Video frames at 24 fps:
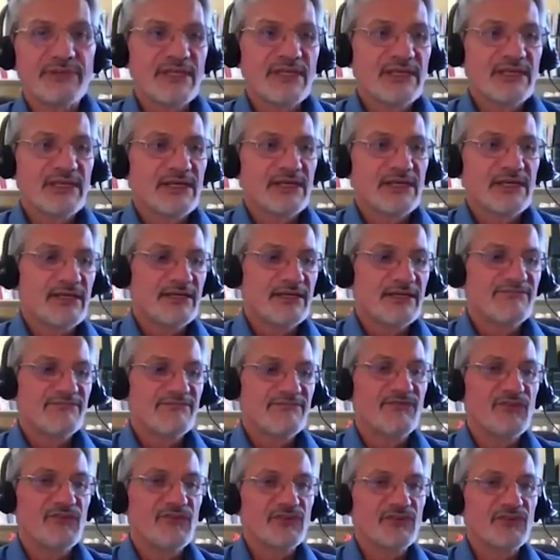
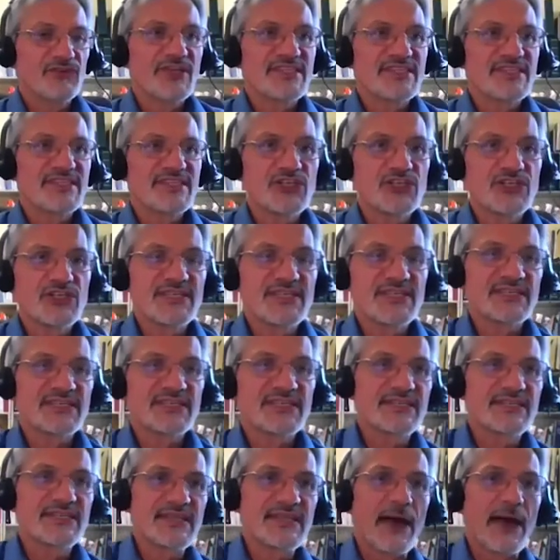the translation
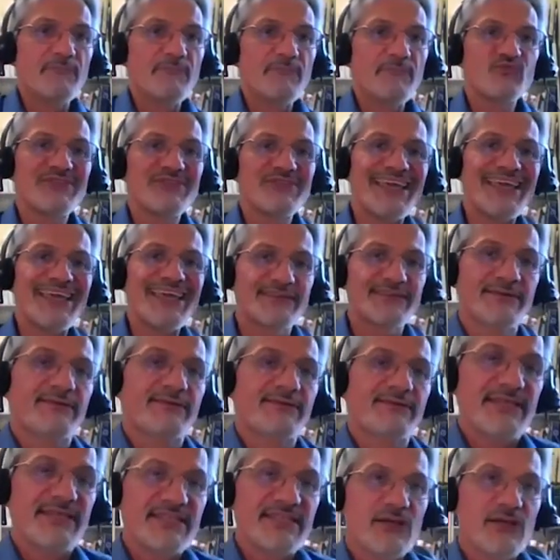is up to date.
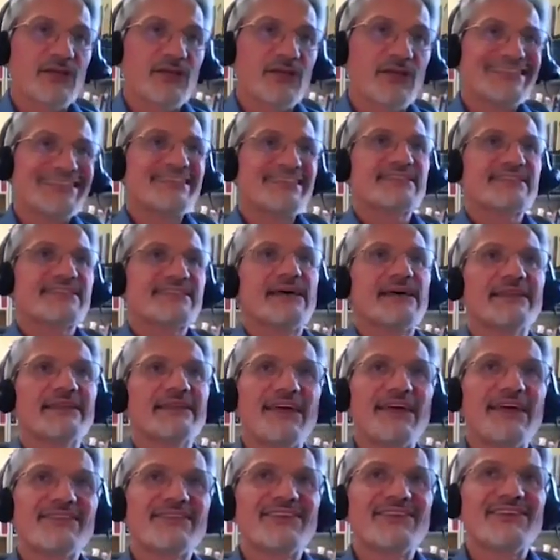It's at least
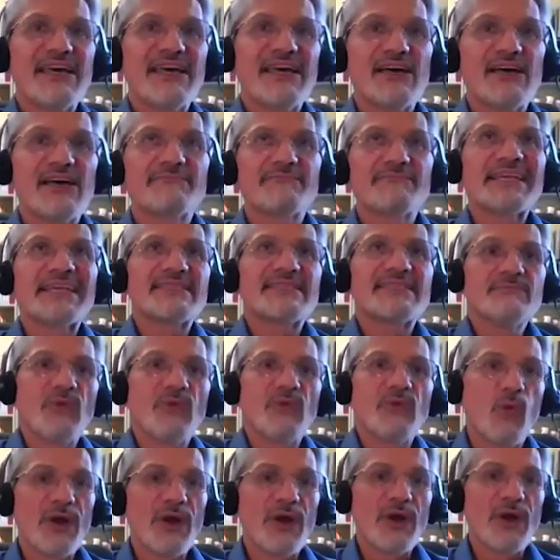at
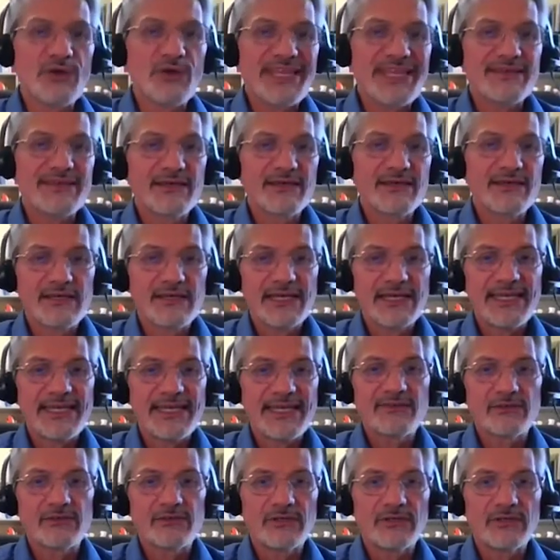maximum 1 week
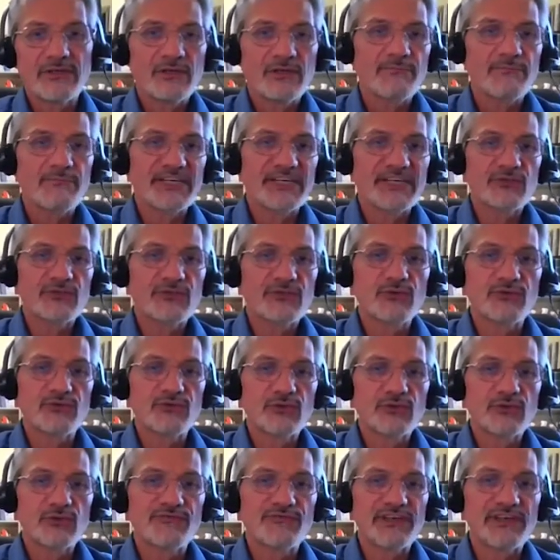later compared to
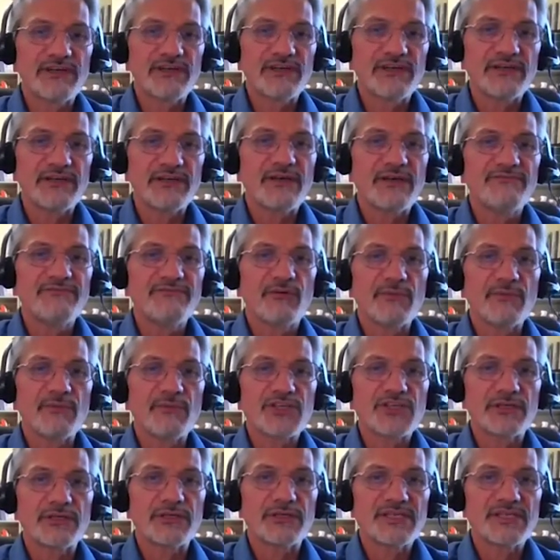the
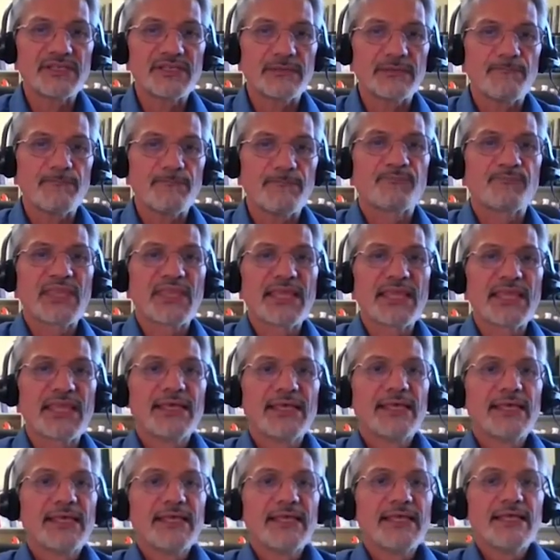information system.
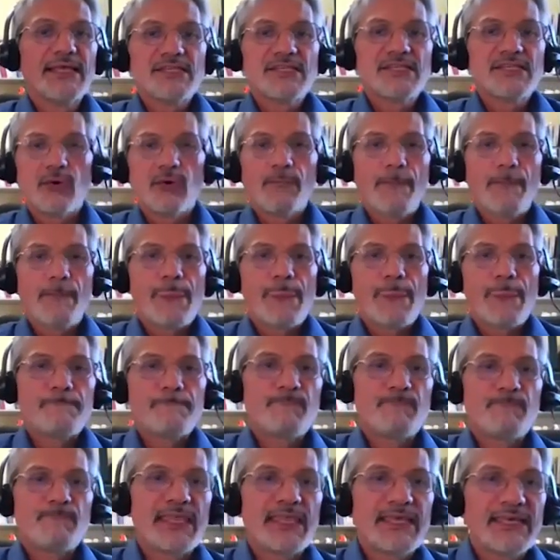So
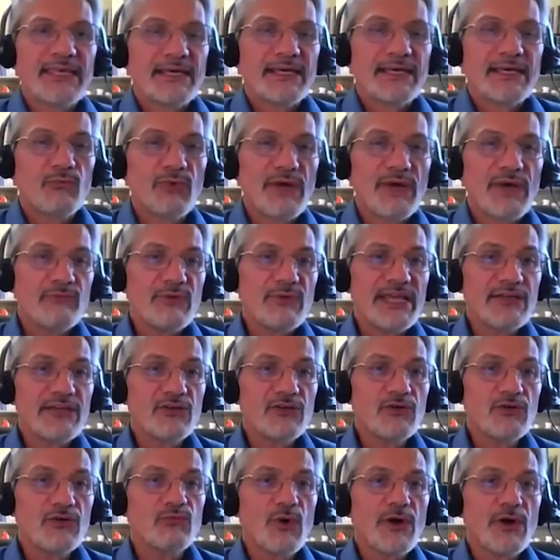when we
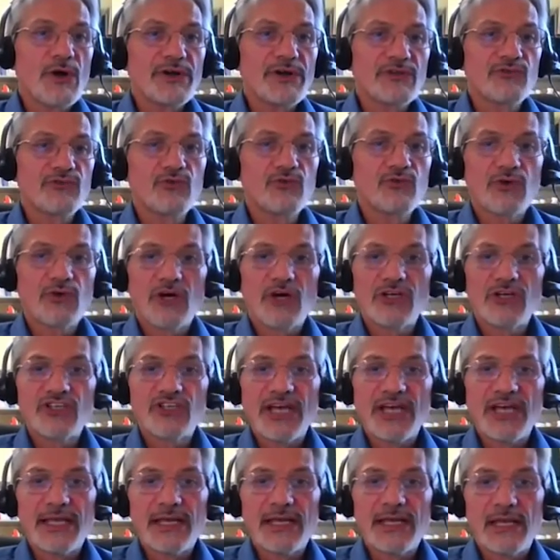work to
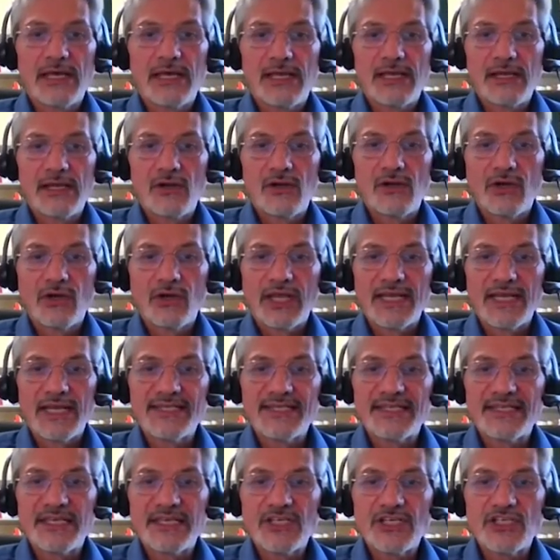agile
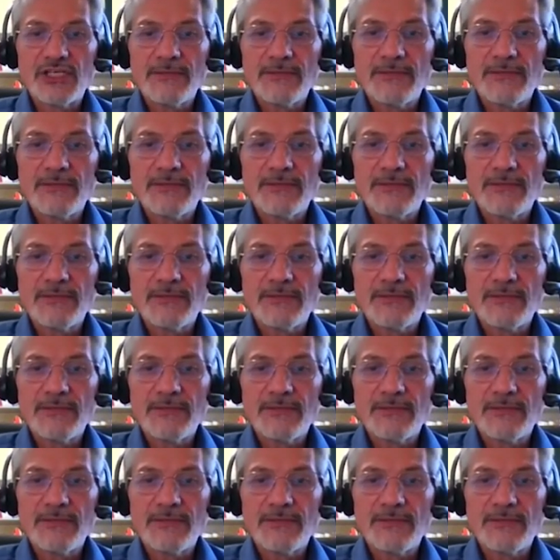localization,